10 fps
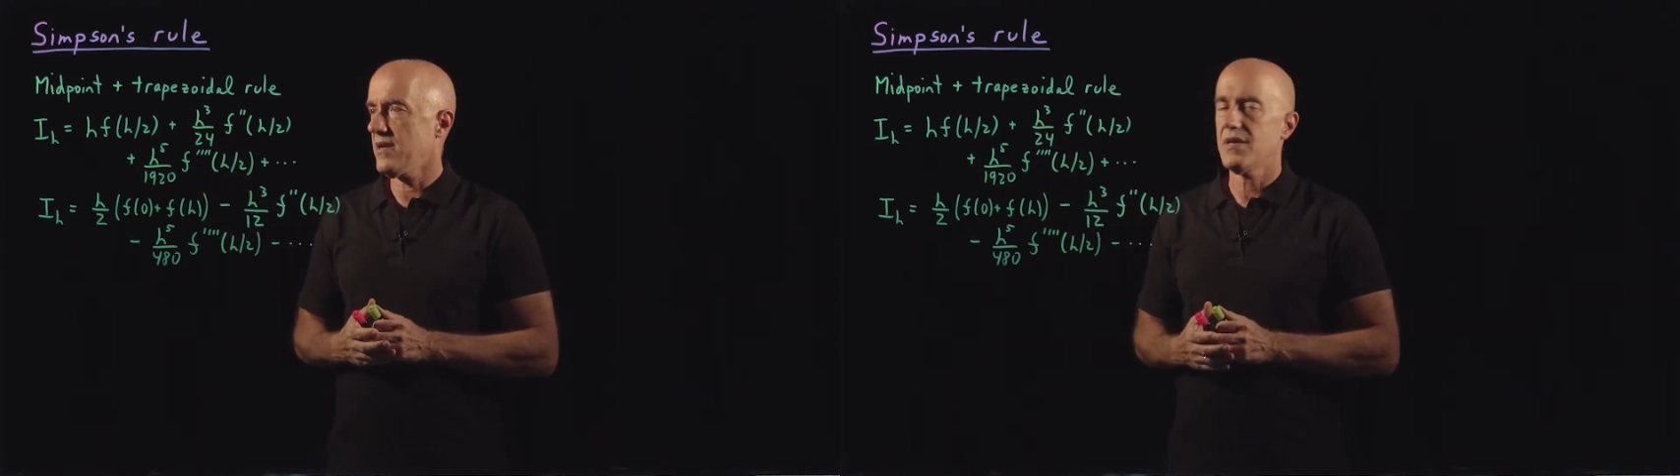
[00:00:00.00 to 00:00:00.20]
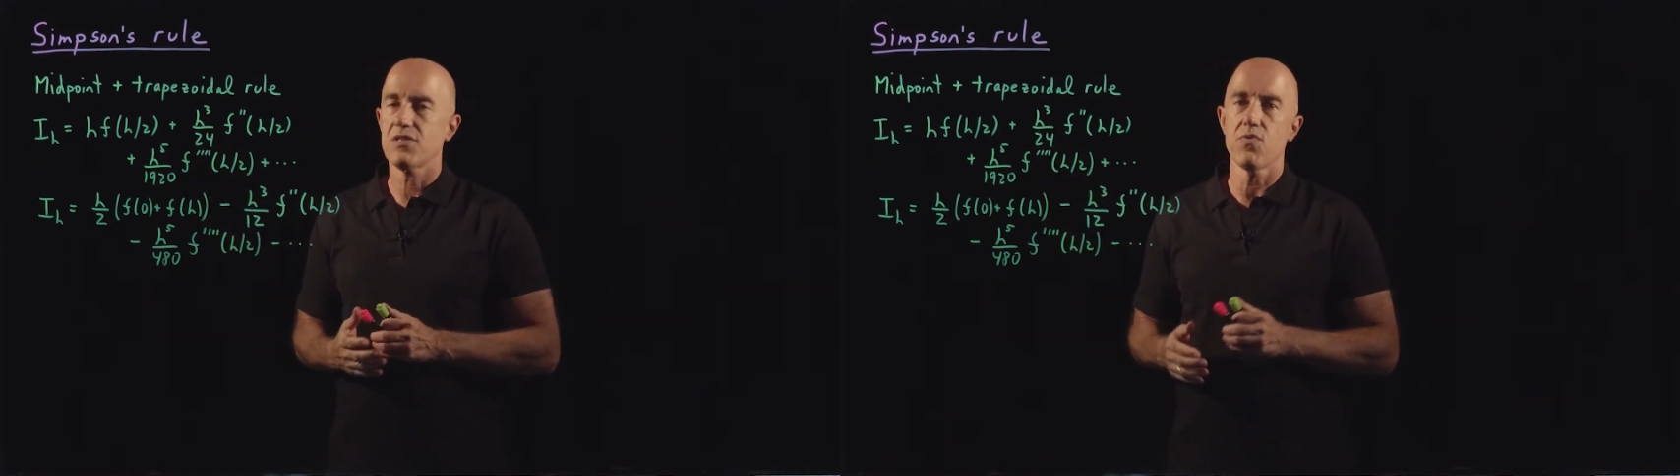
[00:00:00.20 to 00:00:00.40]

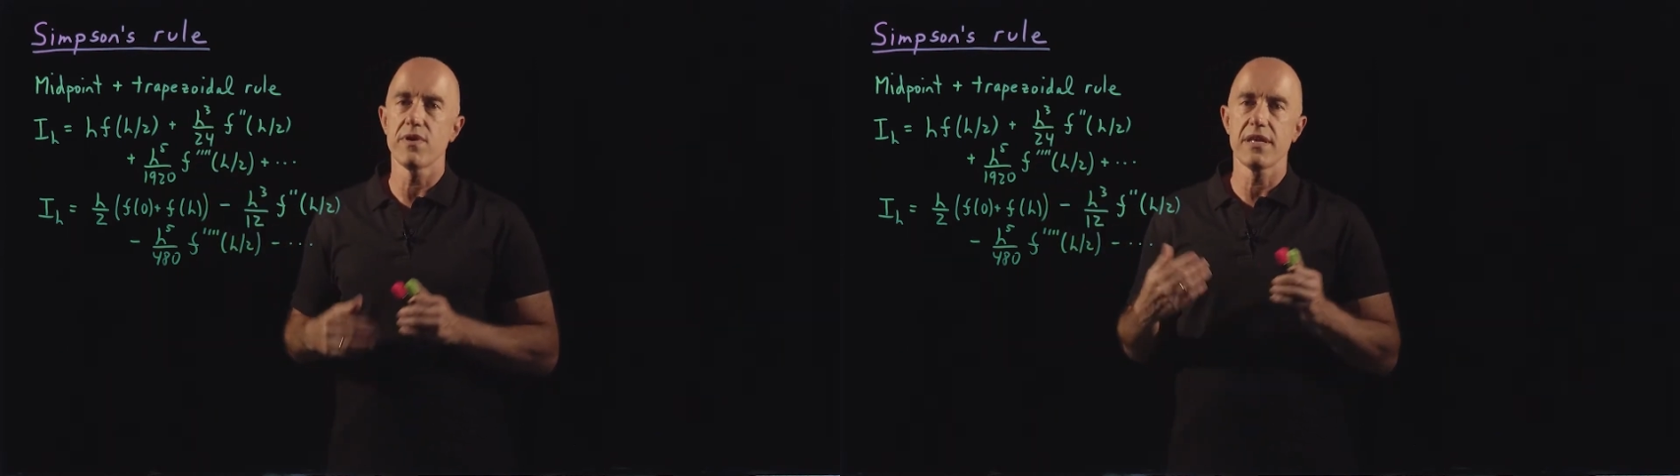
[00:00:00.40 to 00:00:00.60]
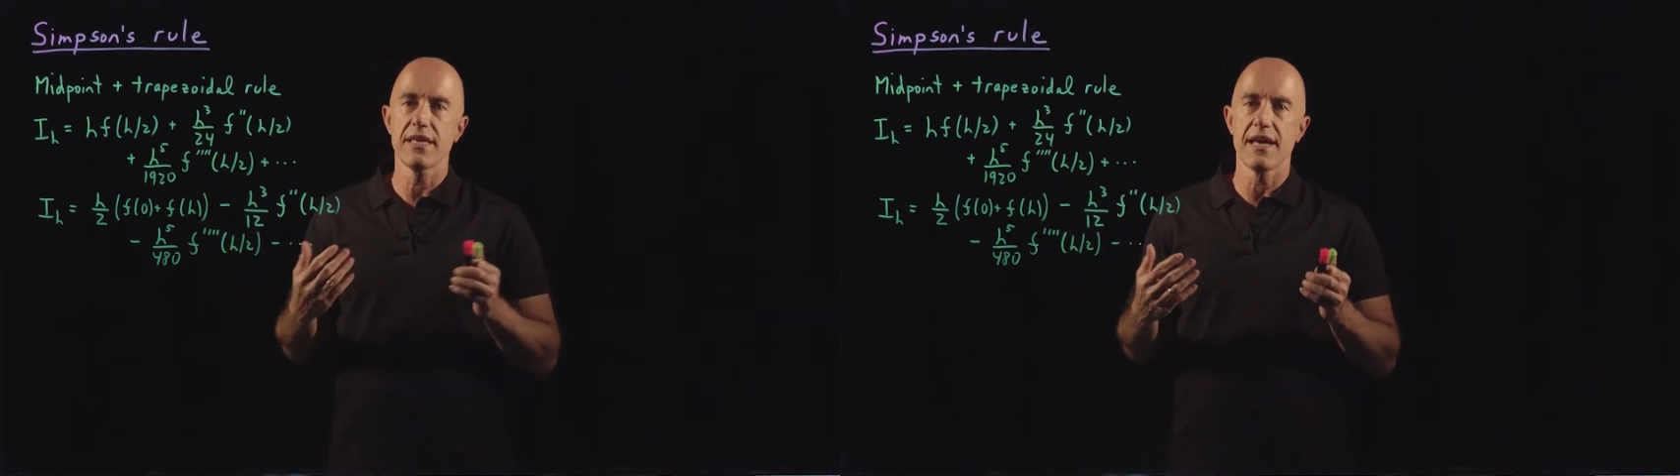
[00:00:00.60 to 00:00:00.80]
So we
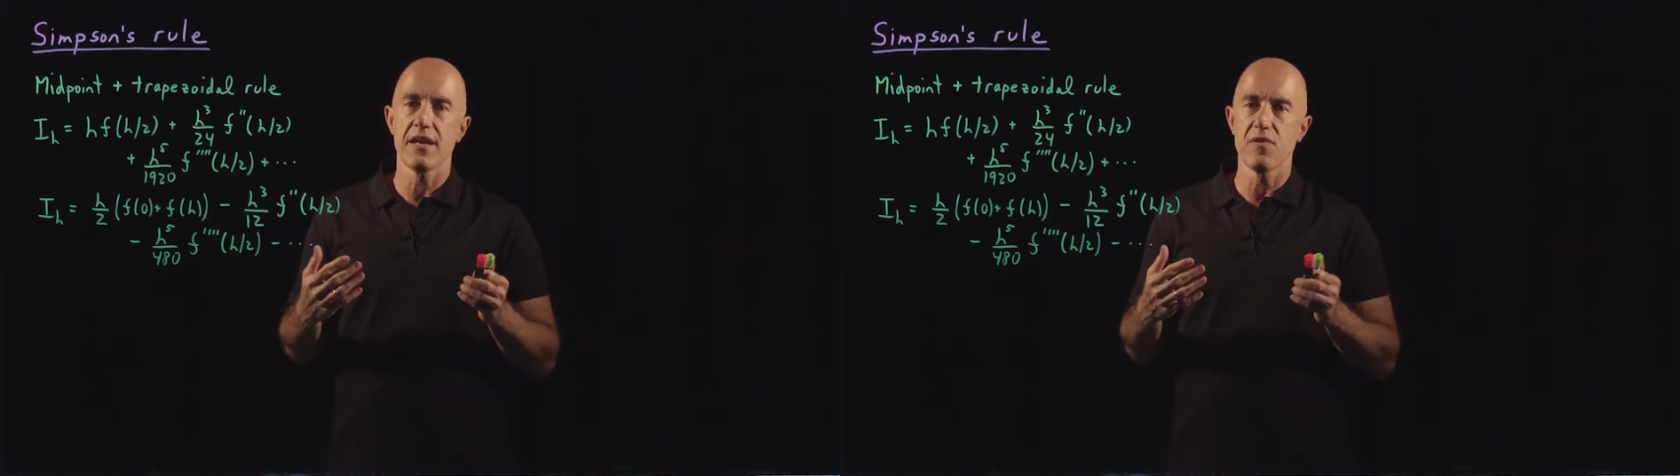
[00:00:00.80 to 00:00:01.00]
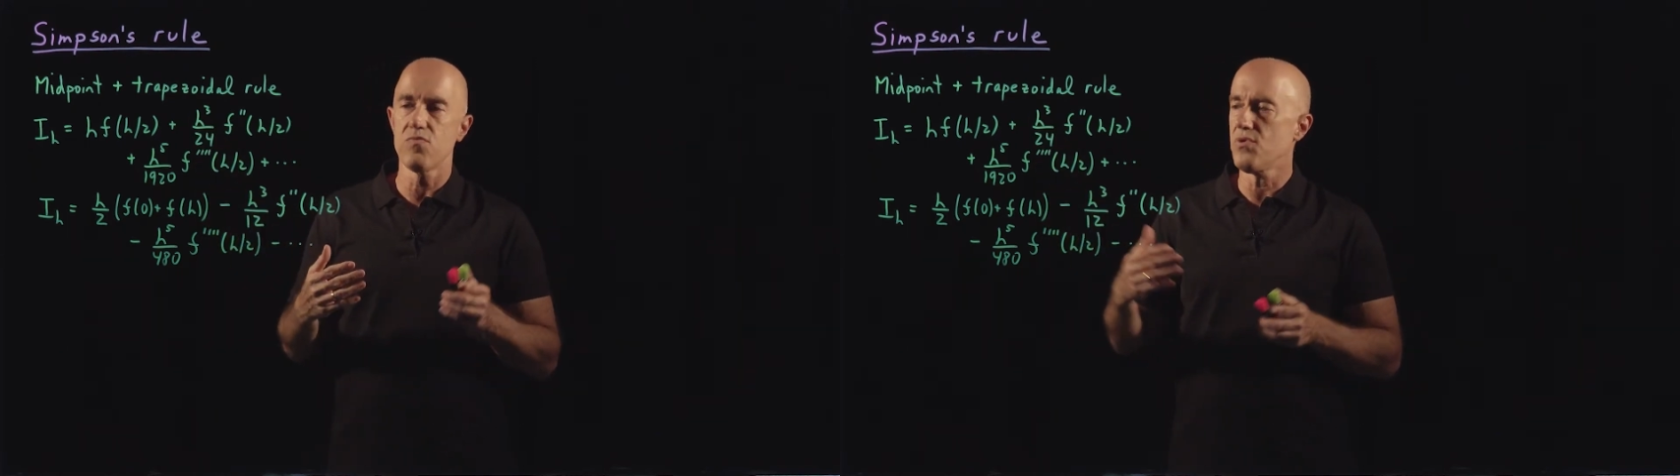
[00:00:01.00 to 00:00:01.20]
can get
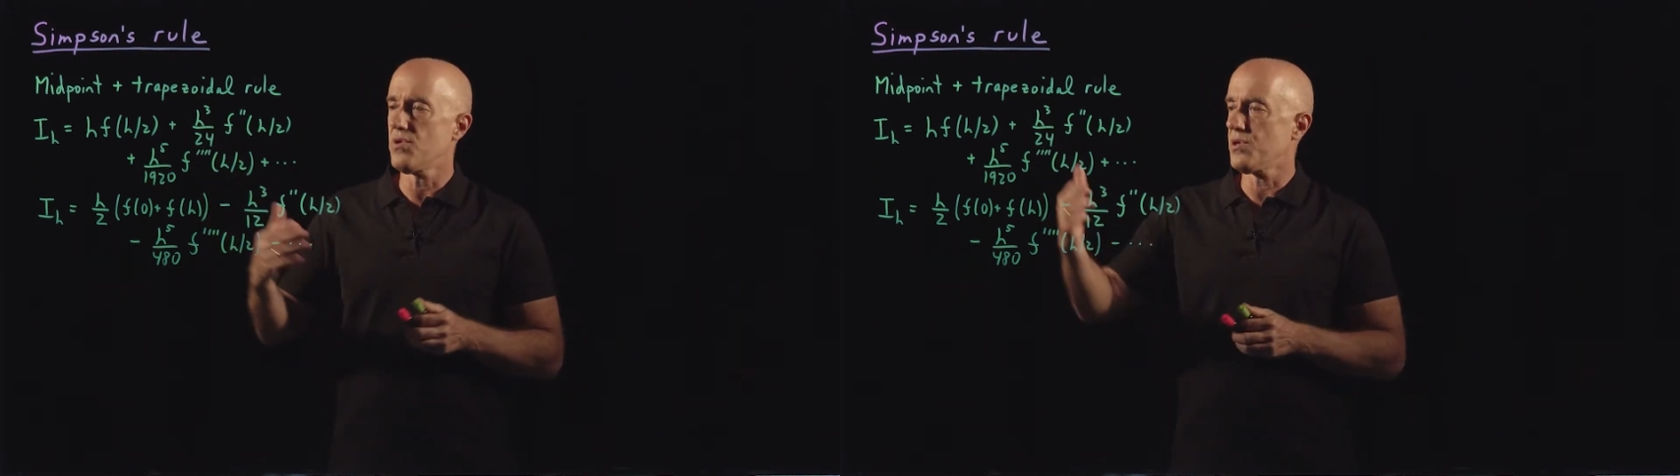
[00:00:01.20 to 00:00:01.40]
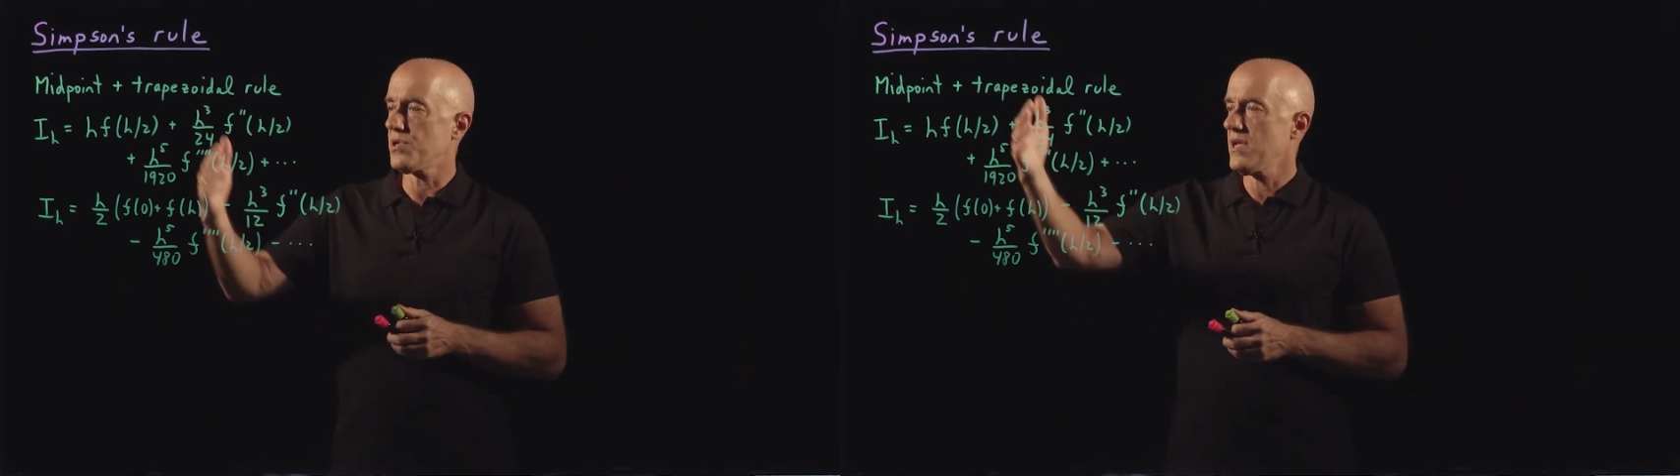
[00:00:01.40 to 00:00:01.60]
a
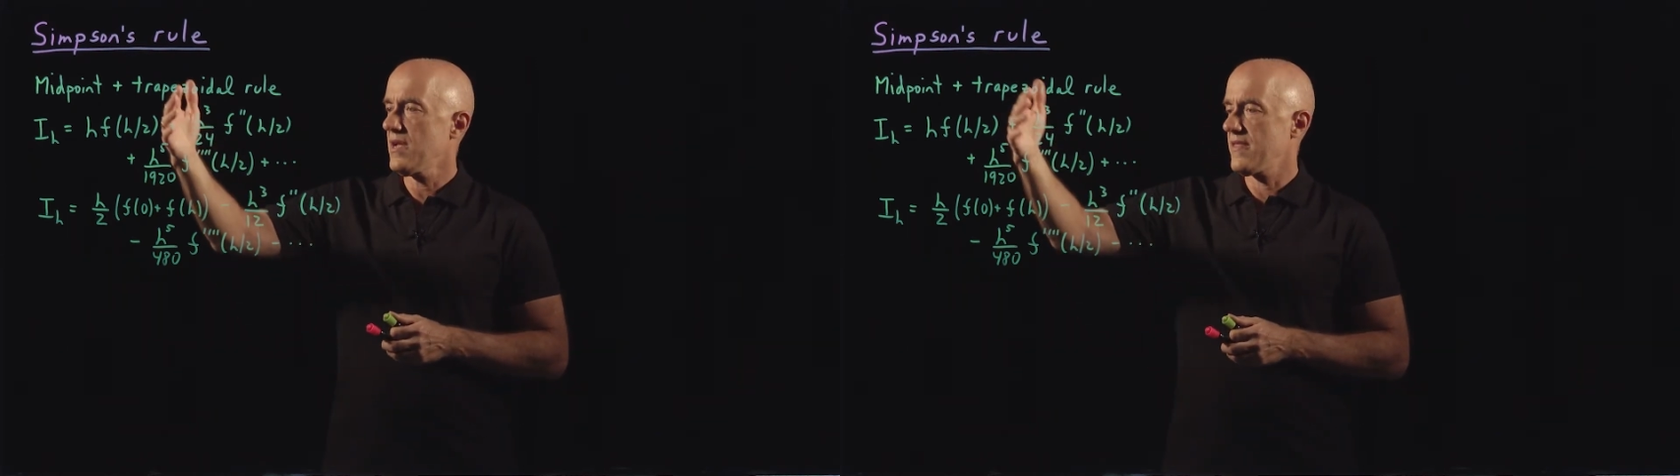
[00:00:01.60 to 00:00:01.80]
rule